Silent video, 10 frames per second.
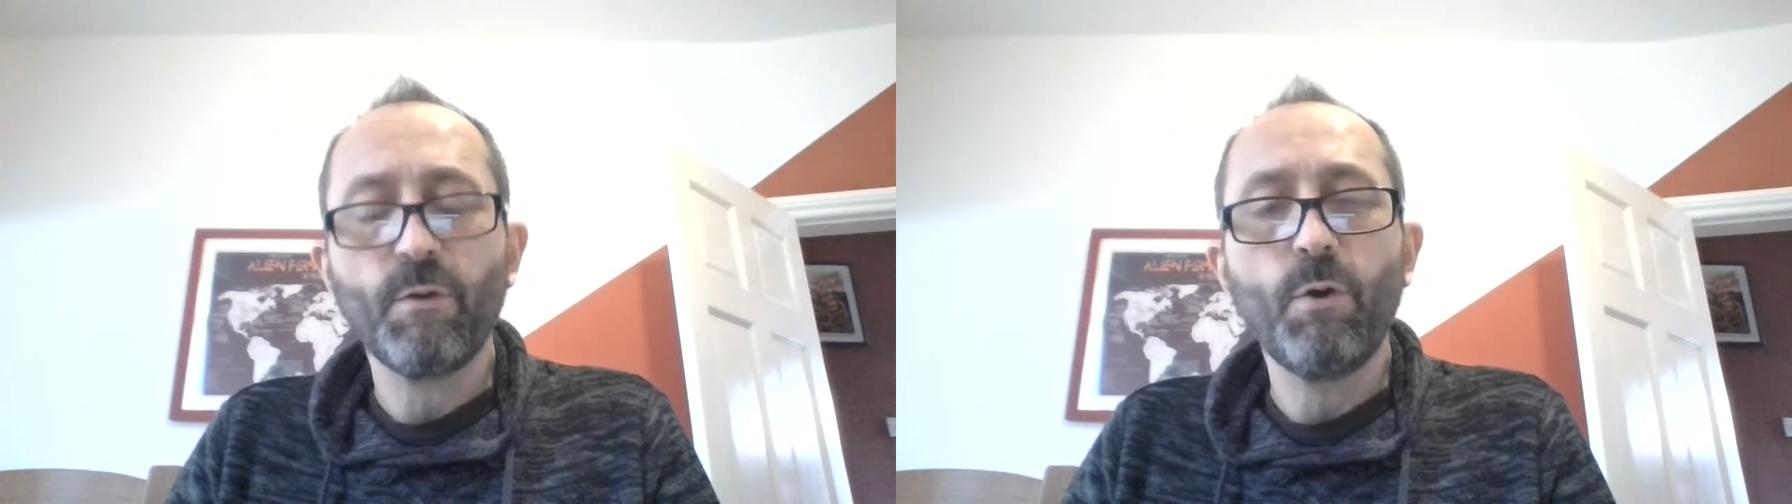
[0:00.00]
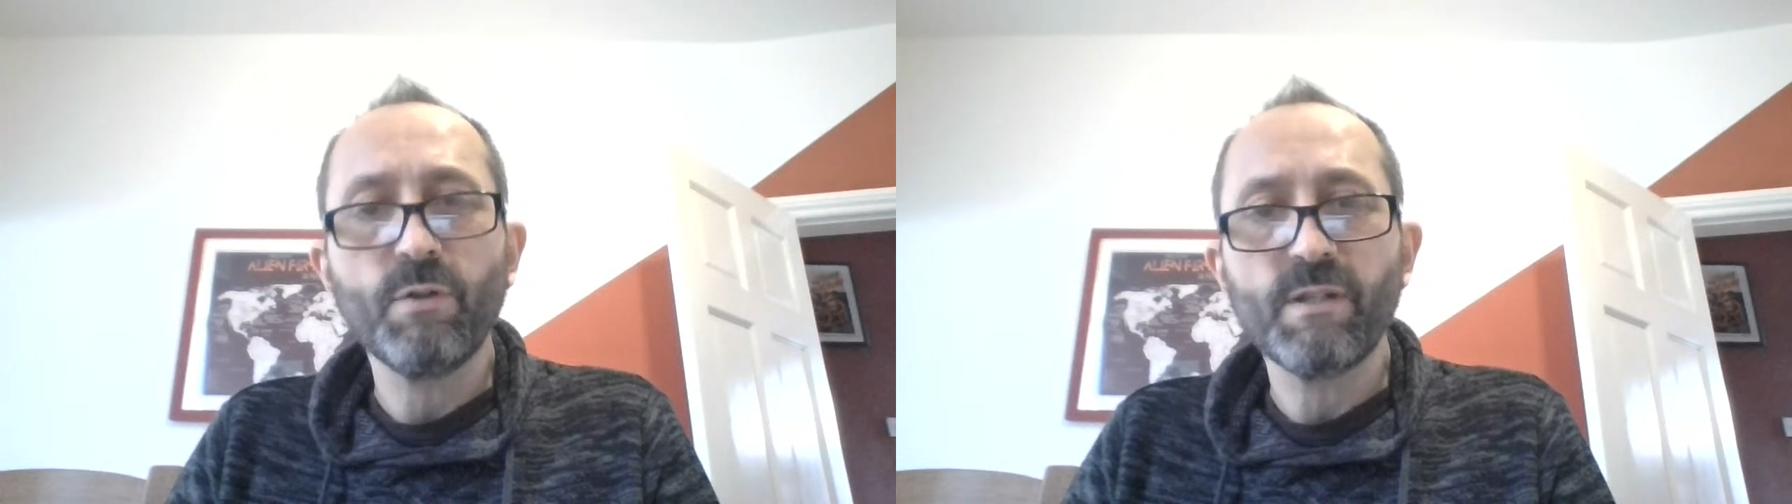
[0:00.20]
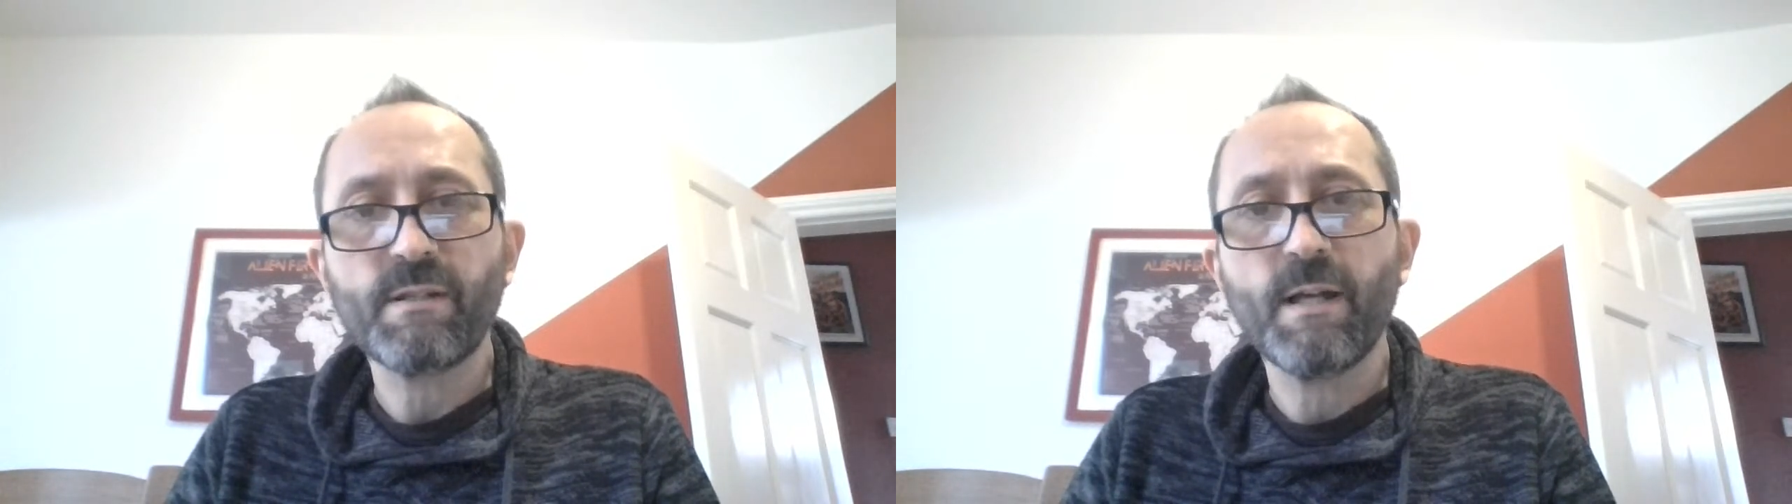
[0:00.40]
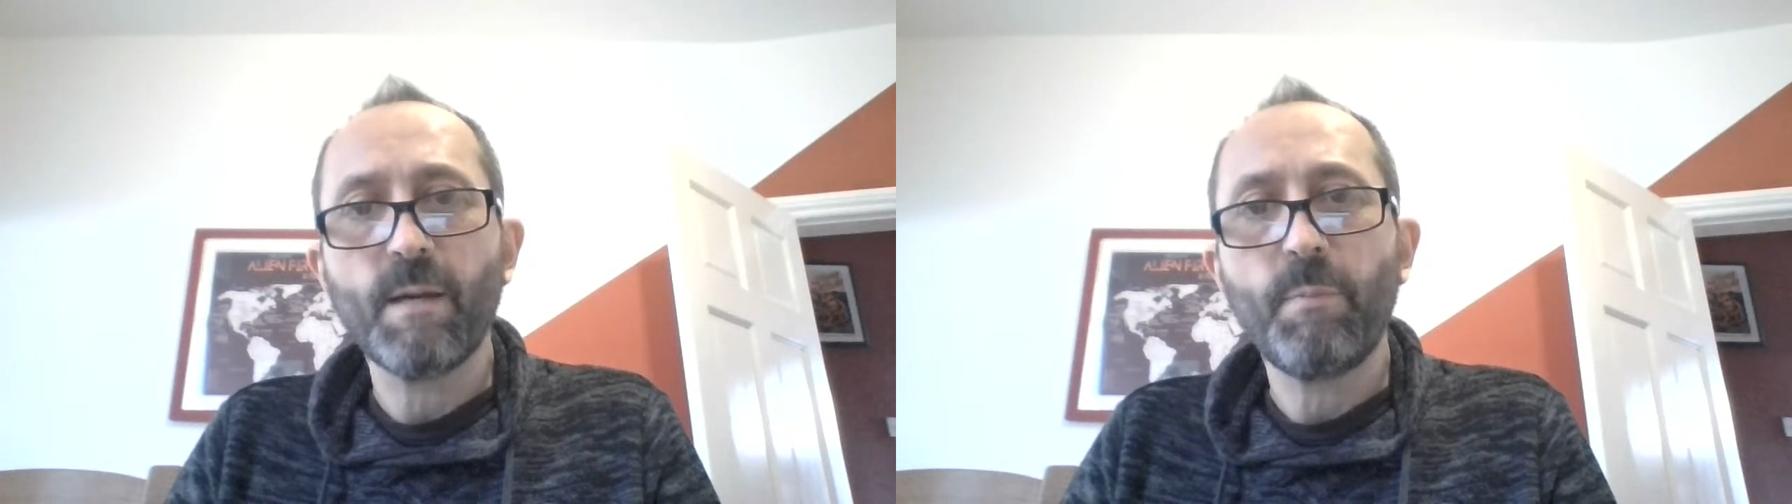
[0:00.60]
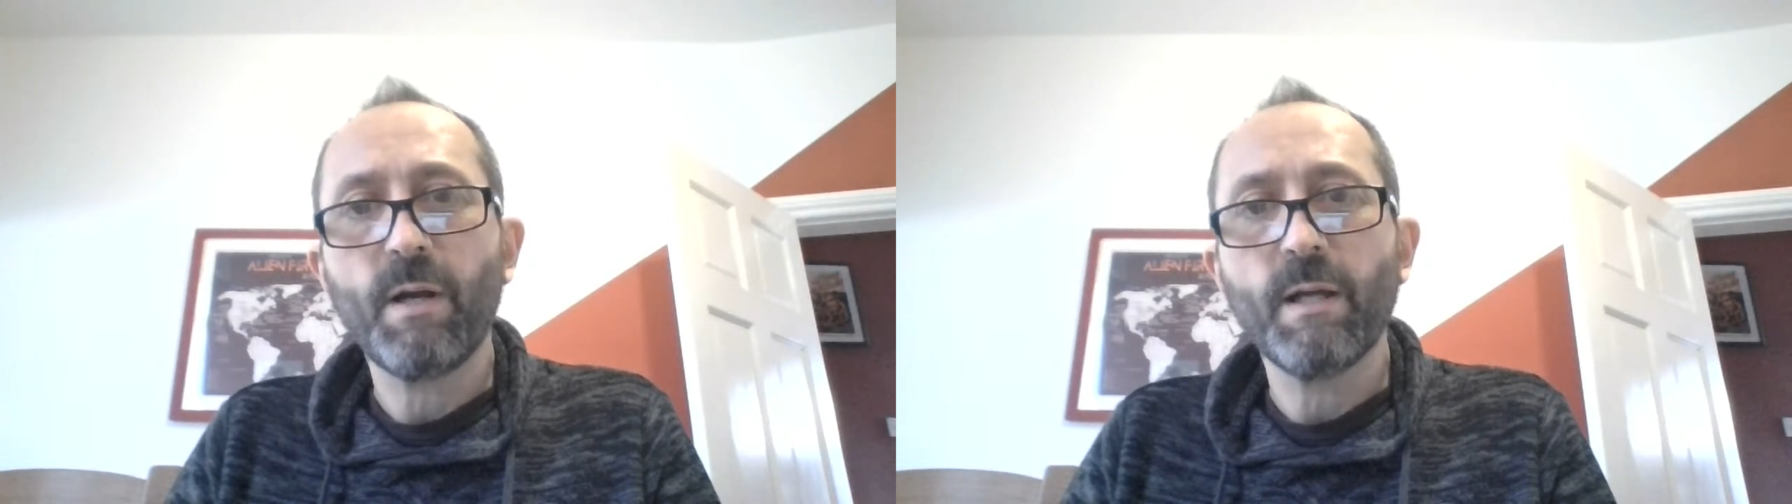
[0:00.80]
or
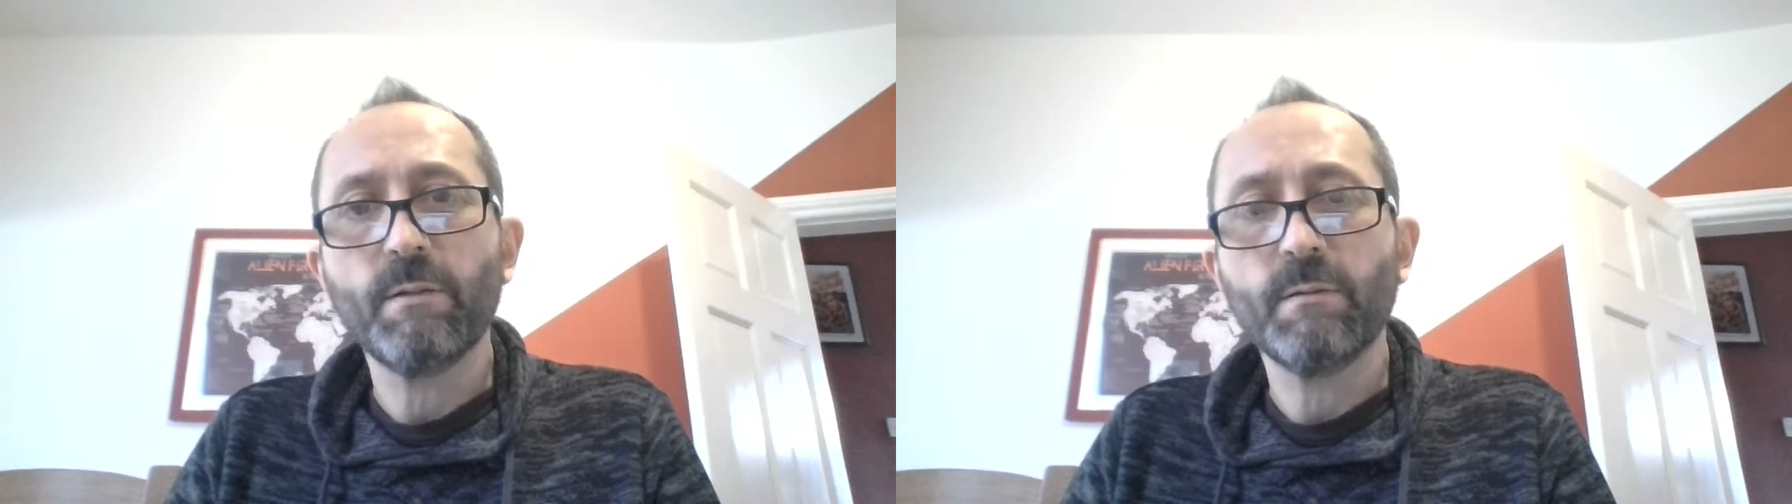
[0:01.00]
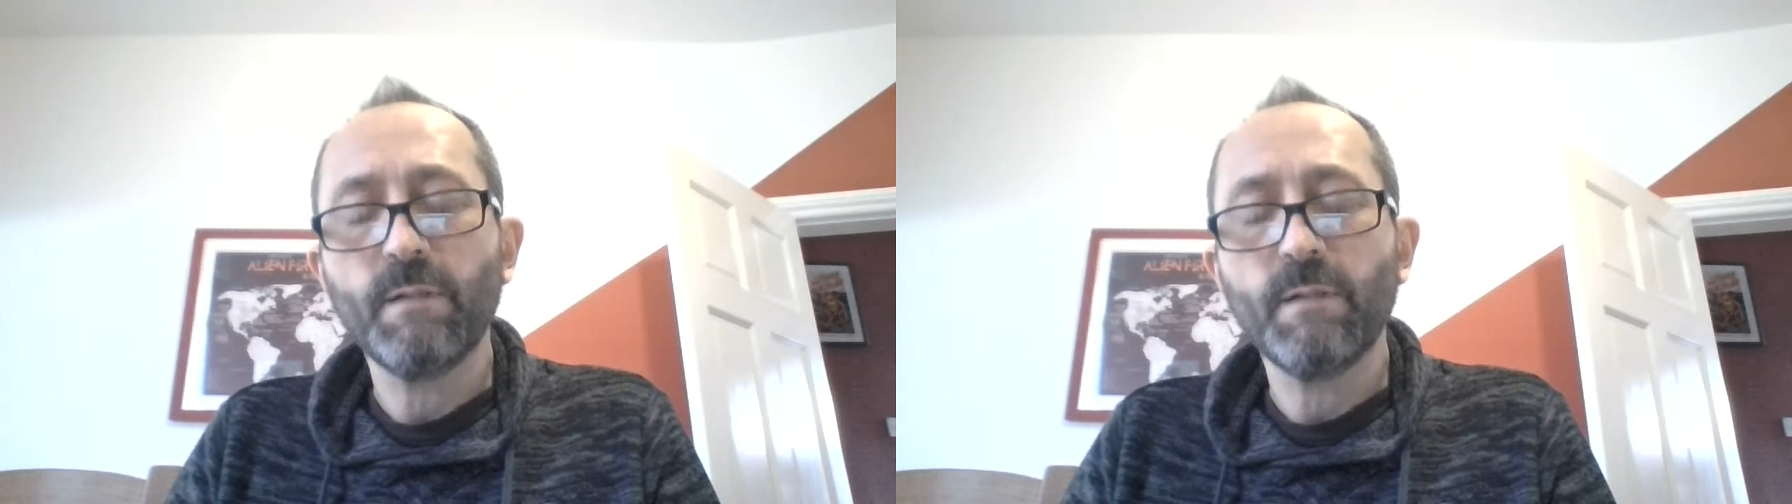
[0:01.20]
discard pile